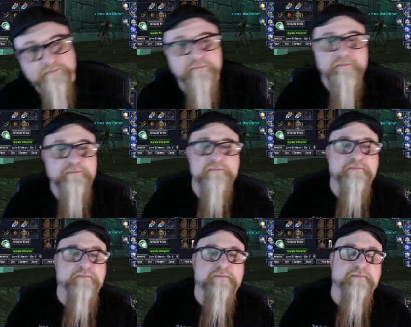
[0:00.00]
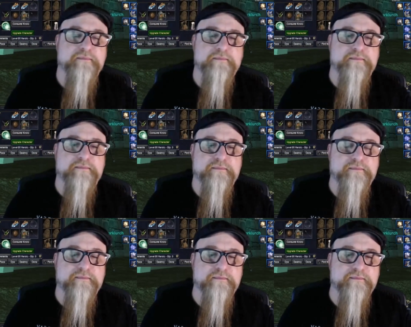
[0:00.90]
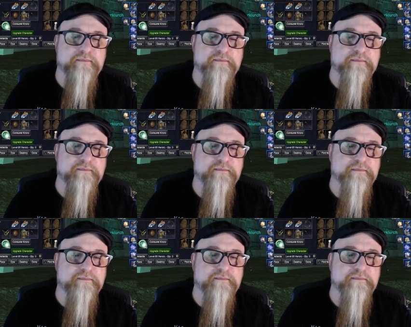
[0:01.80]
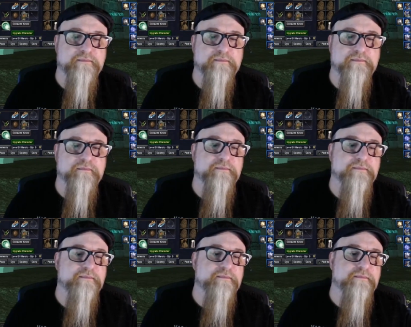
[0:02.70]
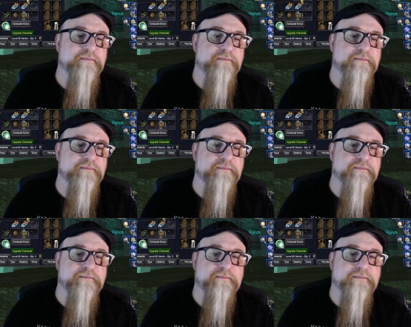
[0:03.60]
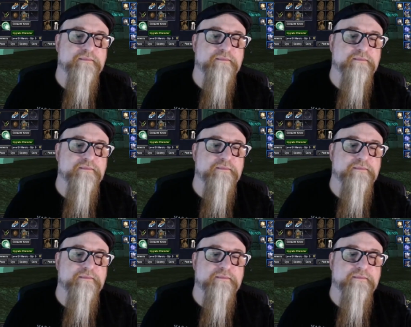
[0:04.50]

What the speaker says: Nothing is said.